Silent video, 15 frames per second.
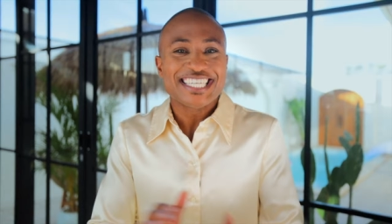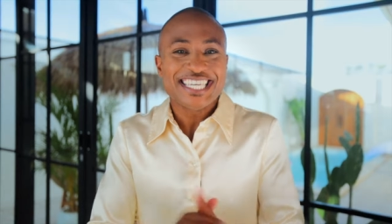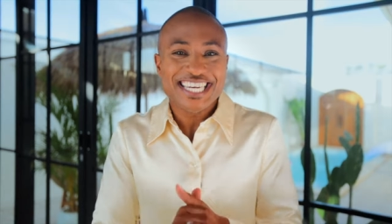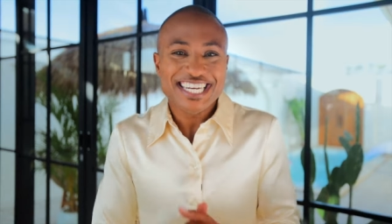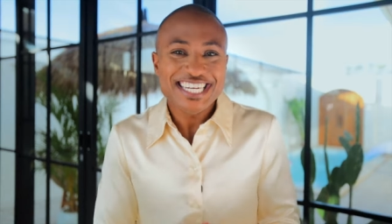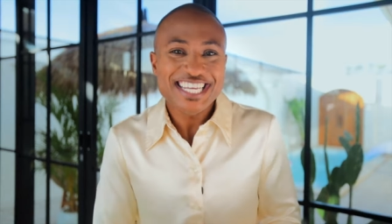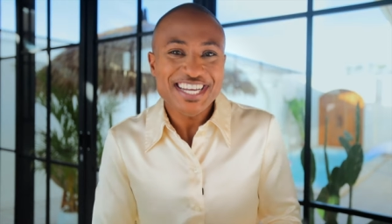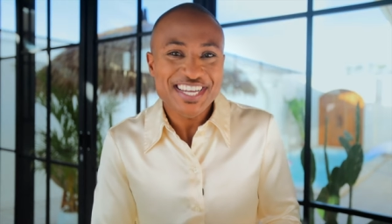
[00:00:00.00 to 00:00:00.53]

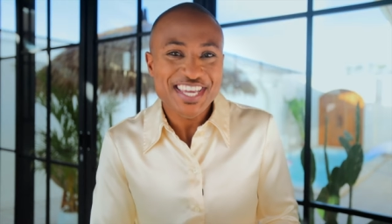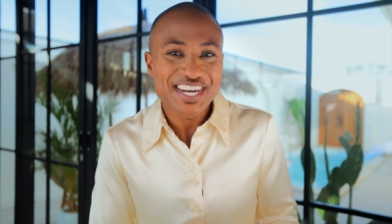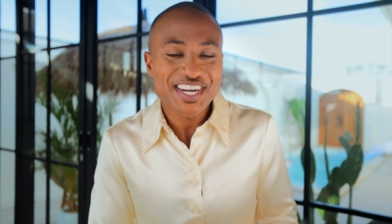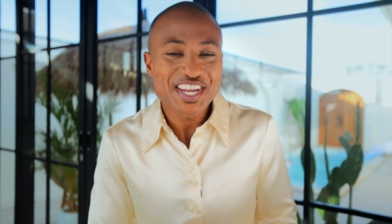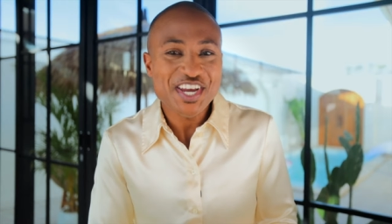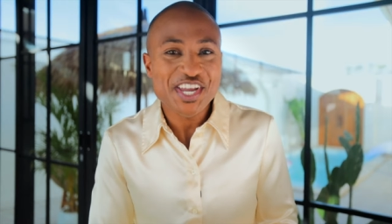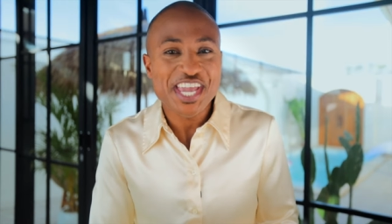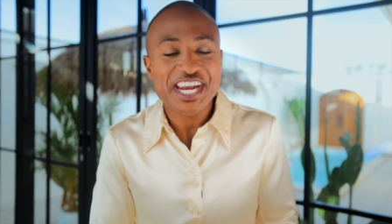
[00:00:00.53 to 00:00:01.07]
Get in here, get
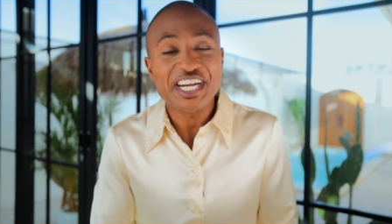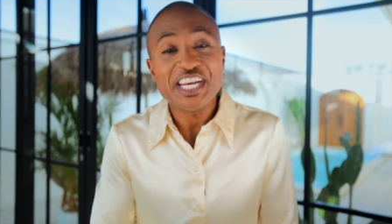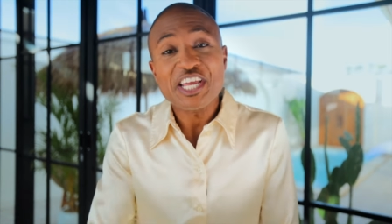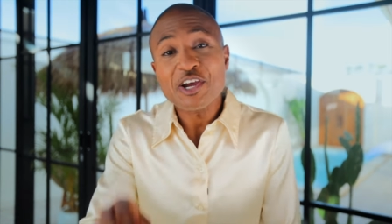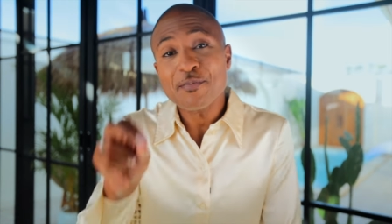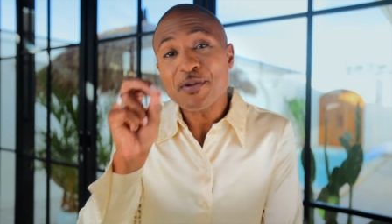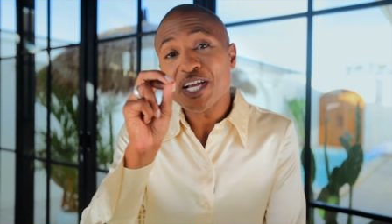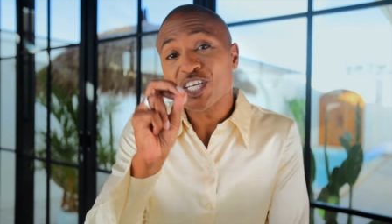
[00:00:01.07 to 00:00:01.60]
in here, get in
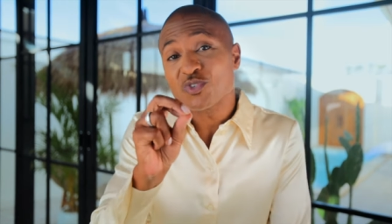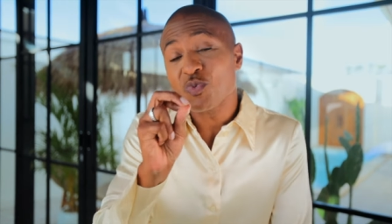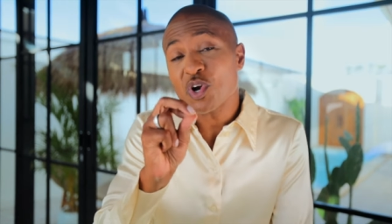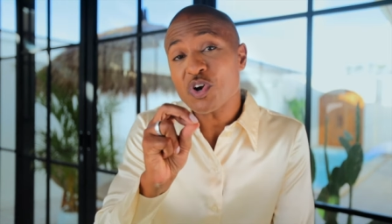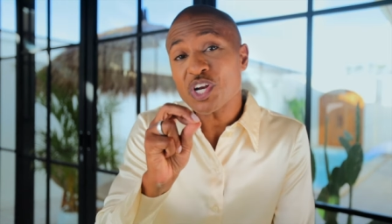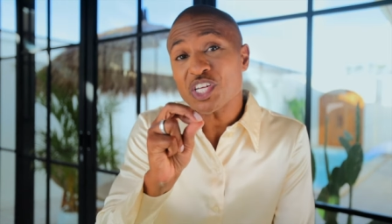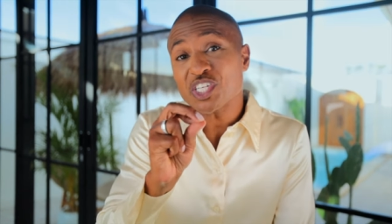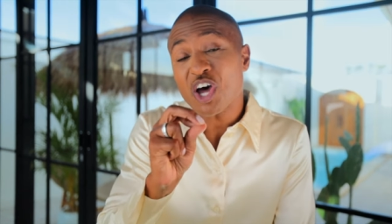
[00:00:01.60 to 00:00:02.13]
here because
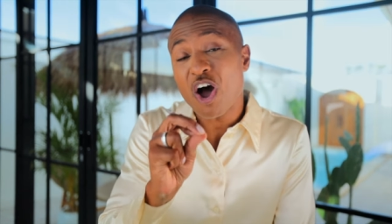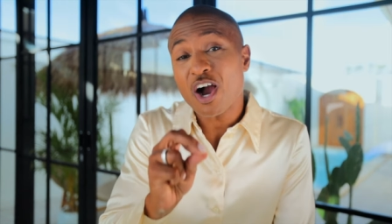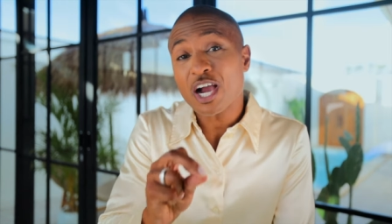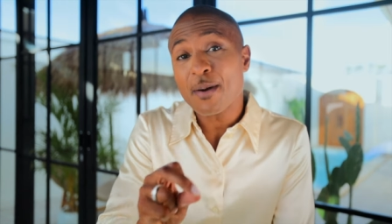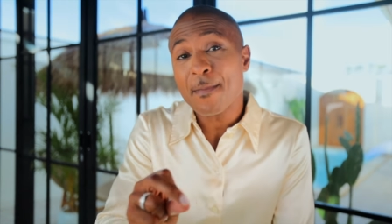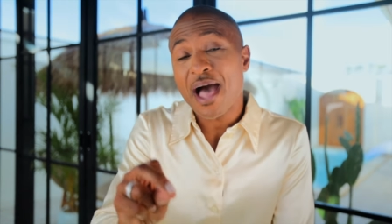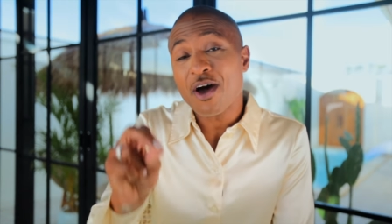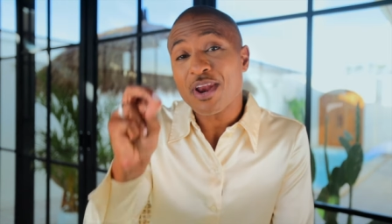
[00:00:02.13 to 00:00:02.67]
we're gonna
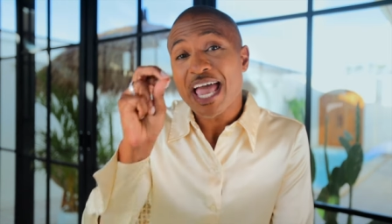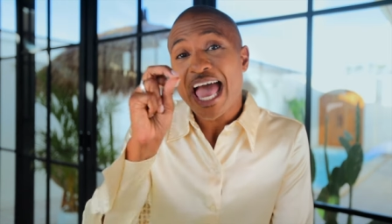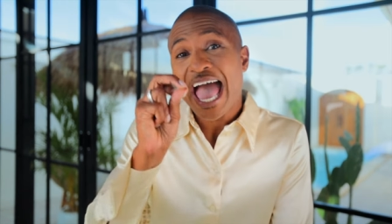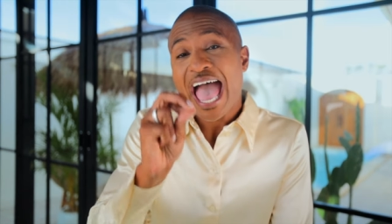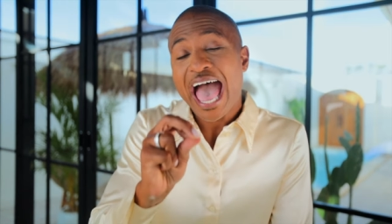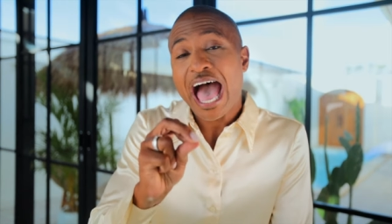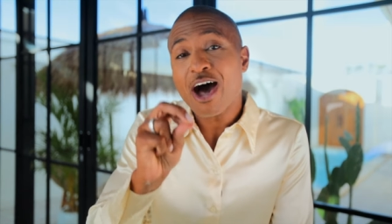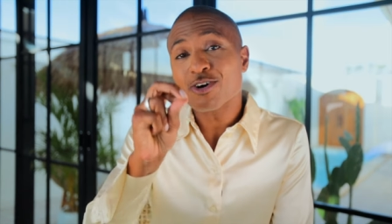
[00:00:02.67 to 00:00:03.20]
talk
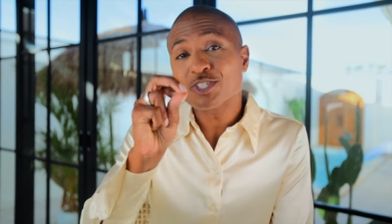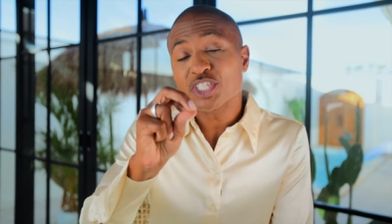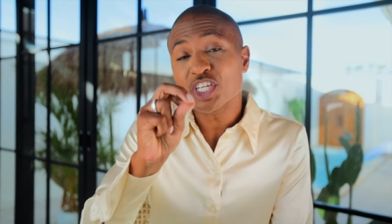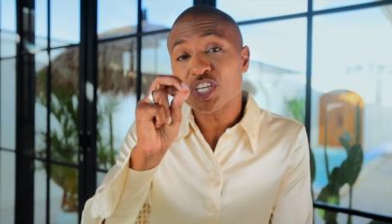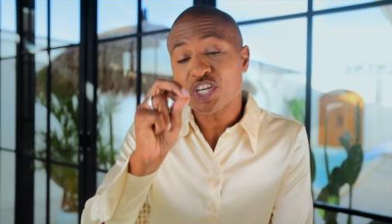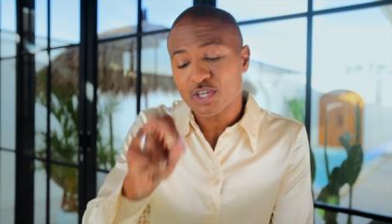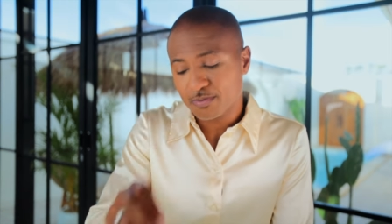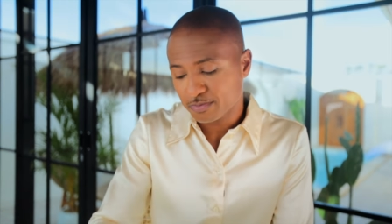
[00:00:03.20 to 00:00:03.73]
about how
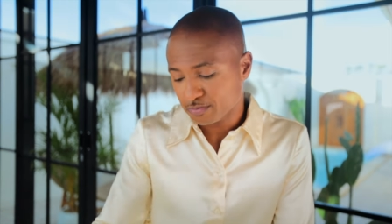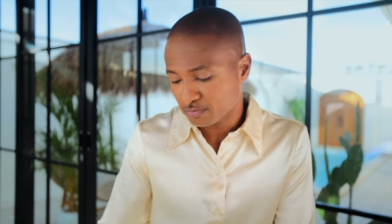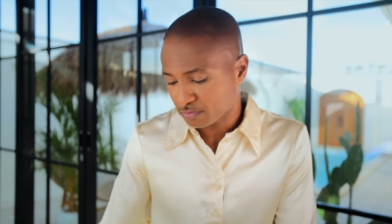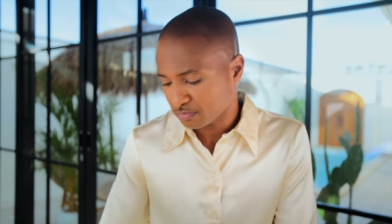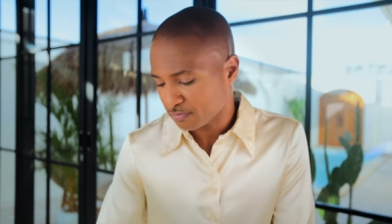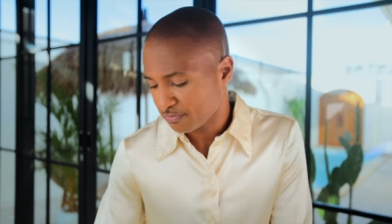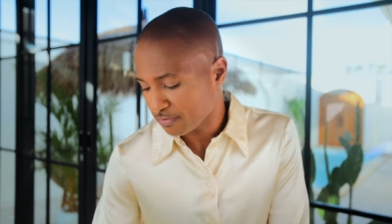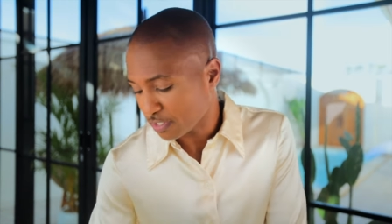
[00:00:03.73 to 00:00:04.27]
to,
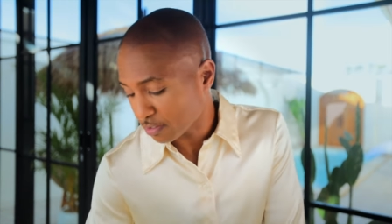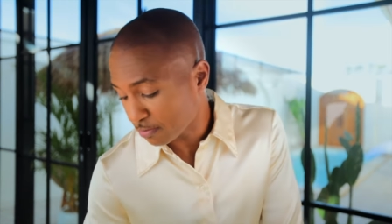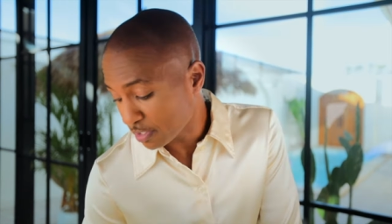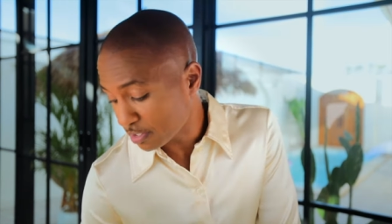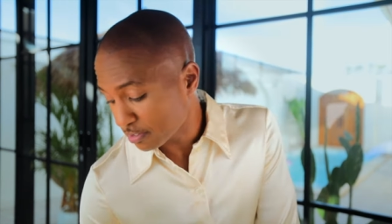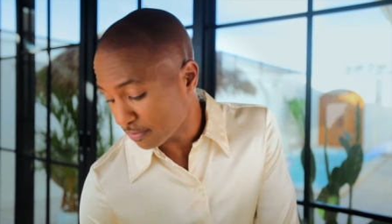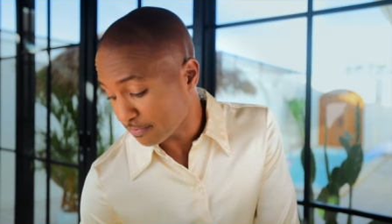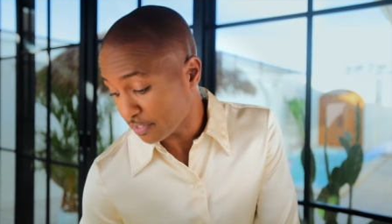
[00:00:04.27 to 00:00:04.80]

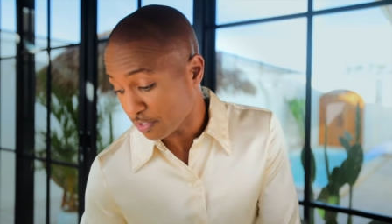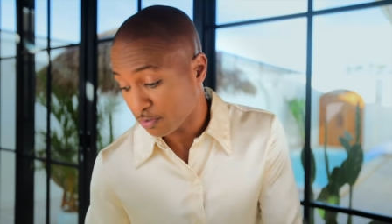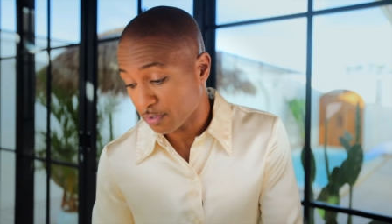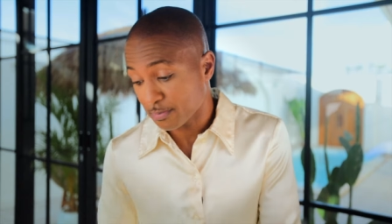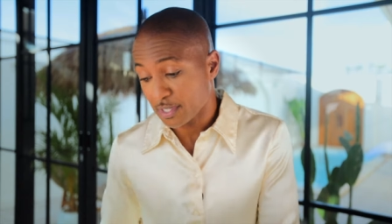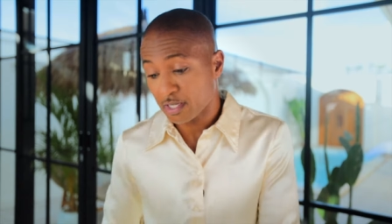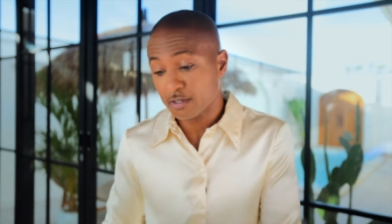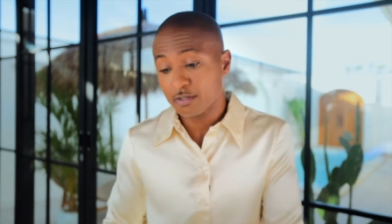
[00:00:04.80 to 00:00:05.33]
what is the video
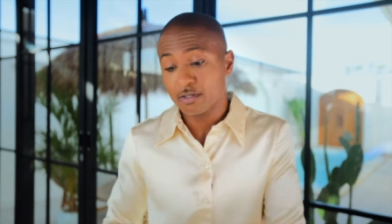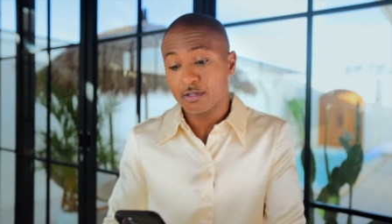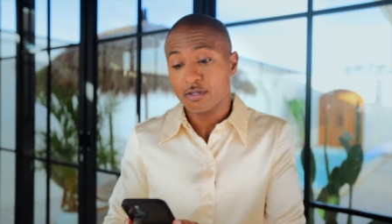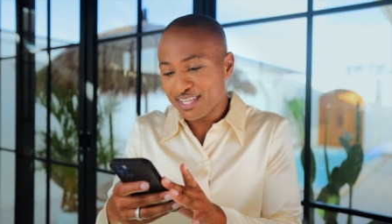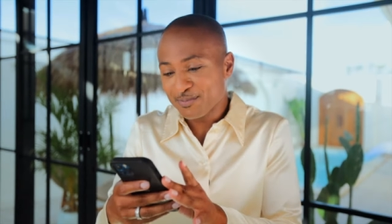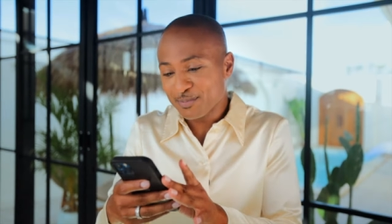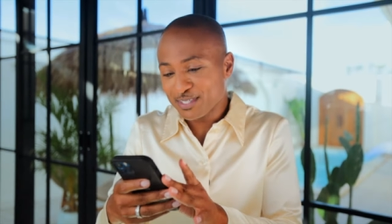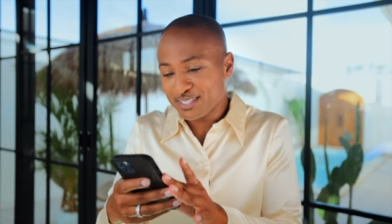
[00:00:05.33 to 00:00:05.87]
about?
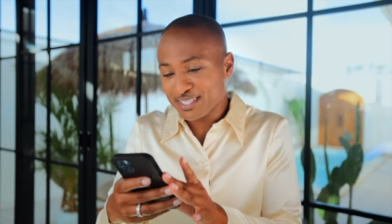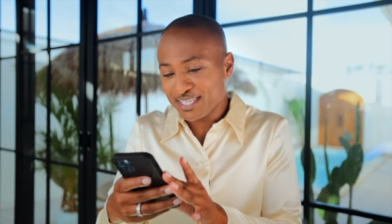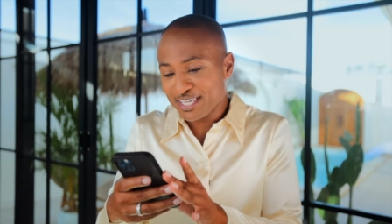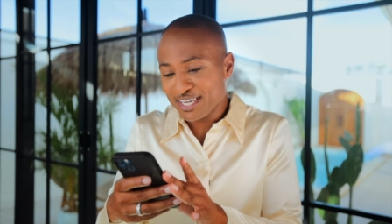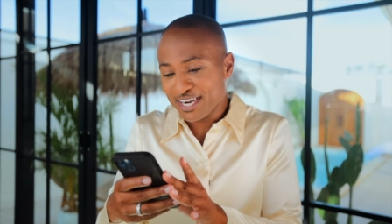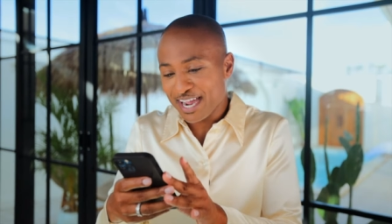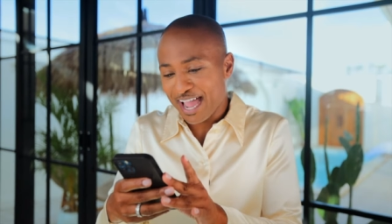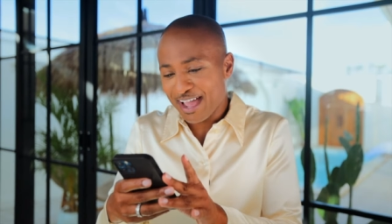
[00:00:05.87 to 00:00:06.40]
Let me see
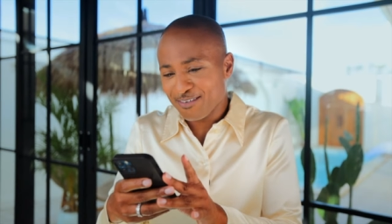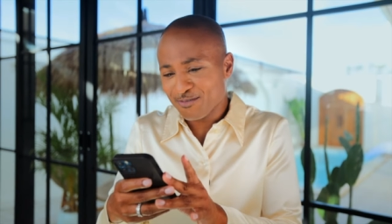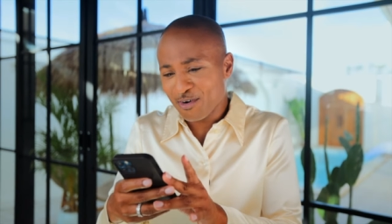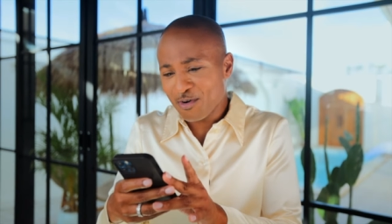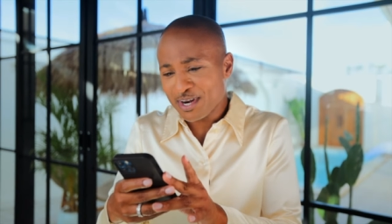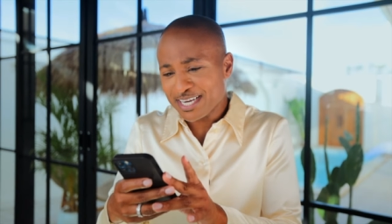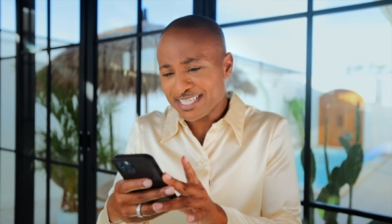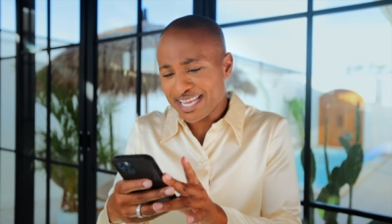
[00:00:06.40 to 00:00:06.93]
here, I
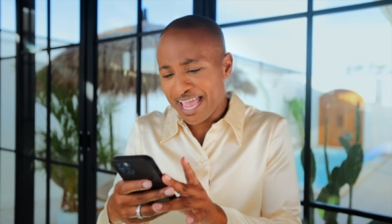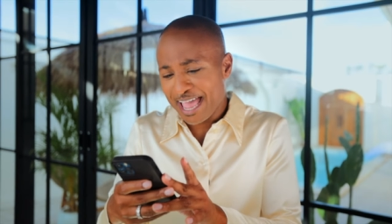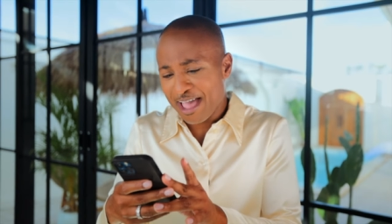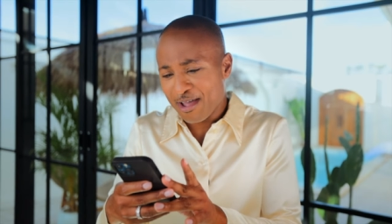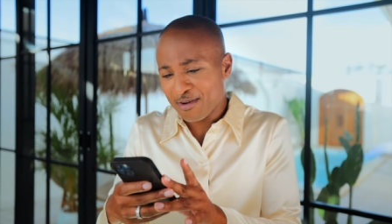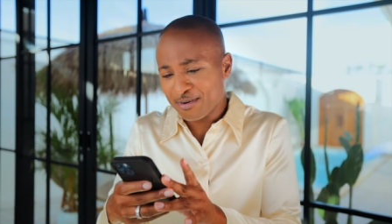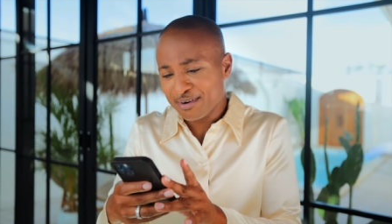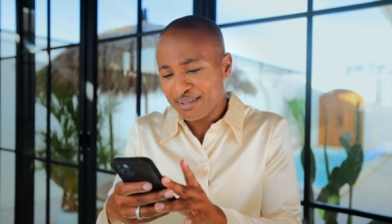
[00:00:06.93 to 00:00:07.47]
wrote it
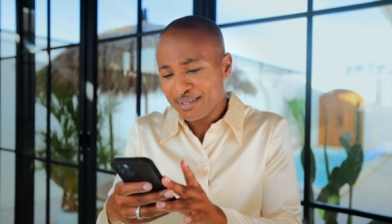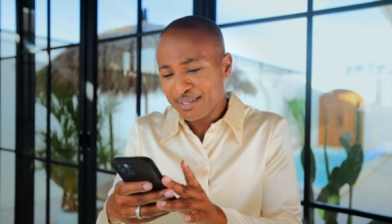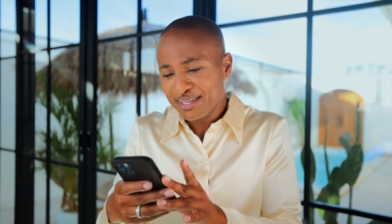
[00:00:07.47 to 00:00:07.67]
down.